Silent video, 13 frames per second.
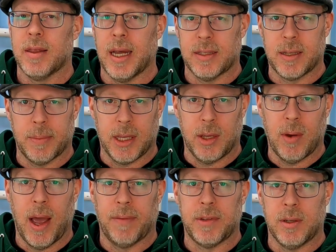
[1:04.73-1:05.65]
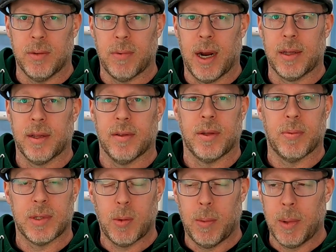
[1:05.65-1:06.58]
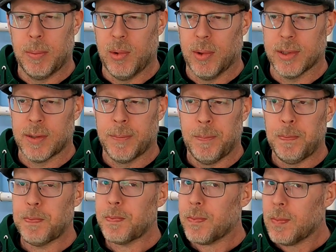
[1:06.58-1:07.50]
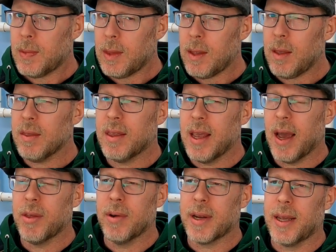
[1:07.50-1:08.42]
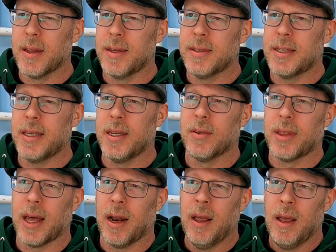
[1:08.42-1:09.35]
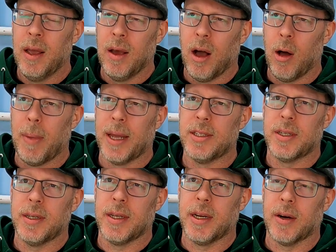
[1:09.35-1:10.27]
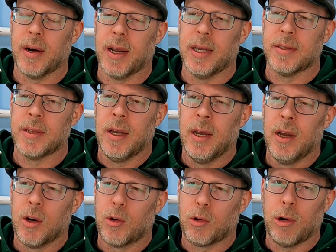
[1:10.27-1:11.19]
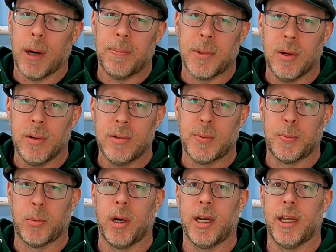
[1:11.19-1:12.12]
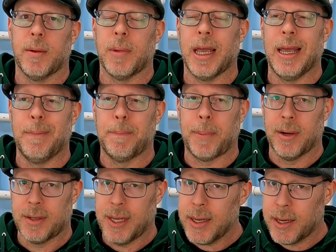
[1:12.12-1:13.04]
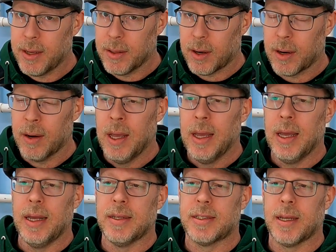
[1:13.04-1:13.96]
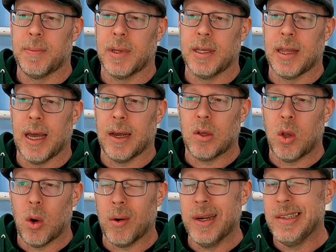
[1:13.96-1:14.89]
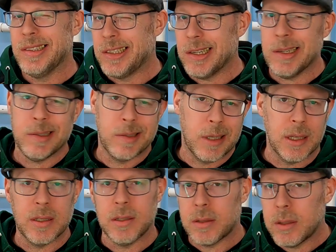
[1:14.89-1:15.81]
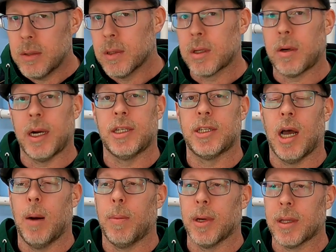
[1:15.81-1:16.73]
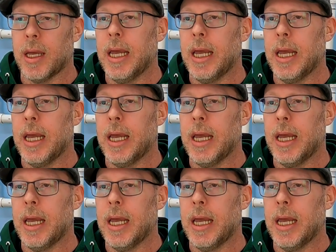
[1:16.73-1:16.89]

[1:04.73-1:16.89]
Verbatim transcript: That's something you have to do regularly with swimming pools. The other Achilles heel that I'll mention here is Cryptosporidium in particular is something that chlorine just doesn't do a great job with.